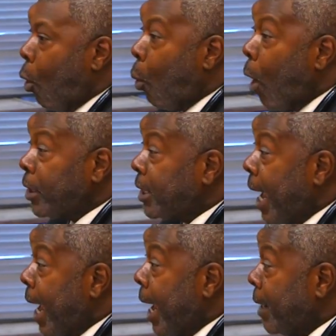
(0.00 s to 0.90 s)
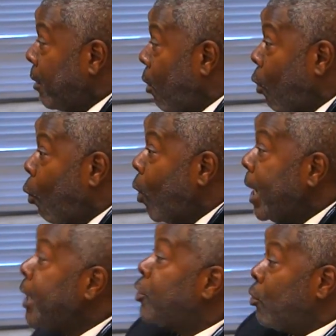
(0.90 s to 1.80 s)
What can
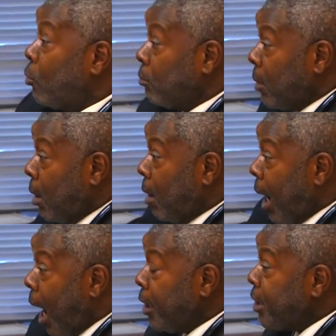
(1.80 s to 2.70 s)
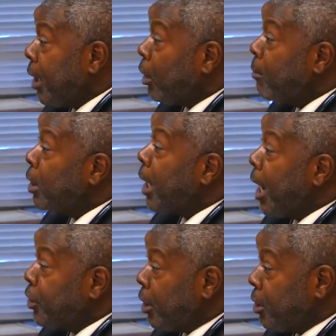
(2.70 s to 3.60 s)
we do? I understand
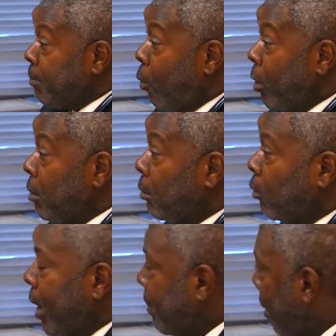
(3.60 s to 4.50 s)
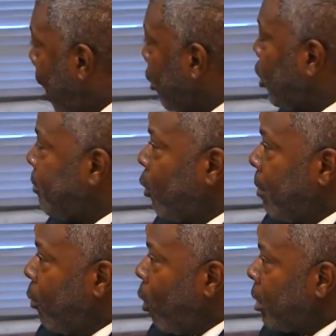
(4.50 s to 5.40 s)
communication is important, creating partnerships are
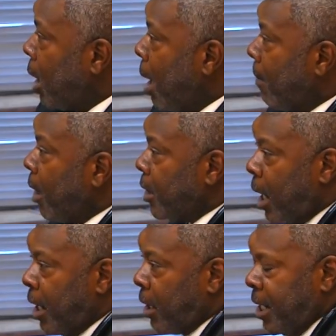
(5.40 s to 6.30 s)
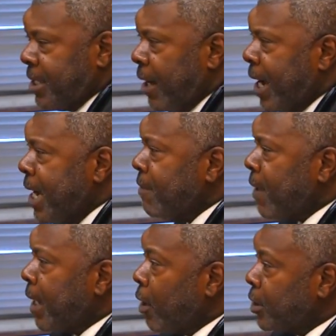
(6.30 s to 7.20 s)
important, but uh, is there
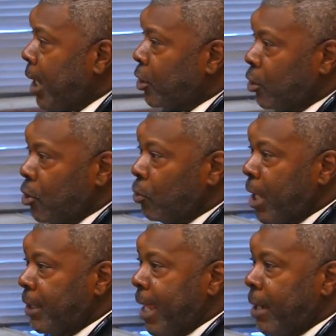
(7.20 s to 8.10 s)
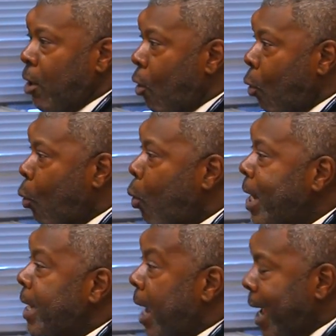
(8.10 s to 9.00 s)
anything else that you think that we,